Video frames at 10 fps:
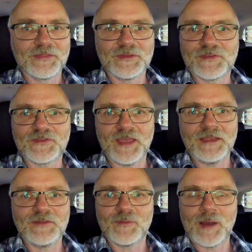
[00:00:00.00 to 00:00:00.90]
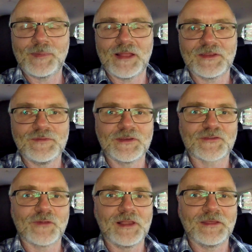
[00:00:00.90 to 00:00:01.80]
This is Andy from Unplugged TV
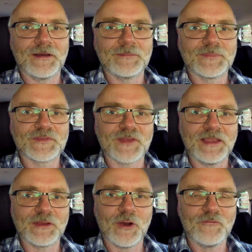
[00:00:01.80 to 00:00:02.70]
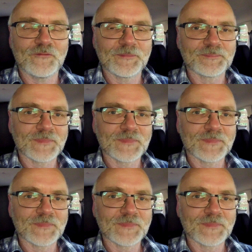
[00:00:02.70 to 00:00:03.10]
Australia, signing off.